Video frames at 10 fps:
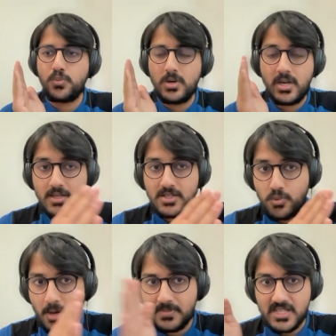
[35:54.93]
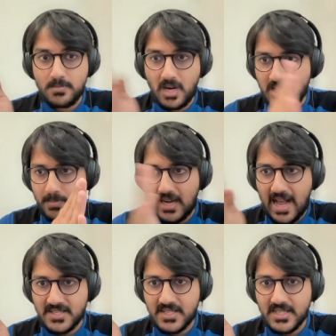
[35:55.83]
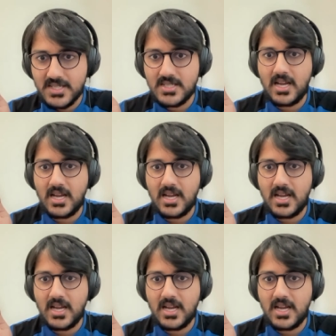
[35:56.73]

uh, swap these multiple assets,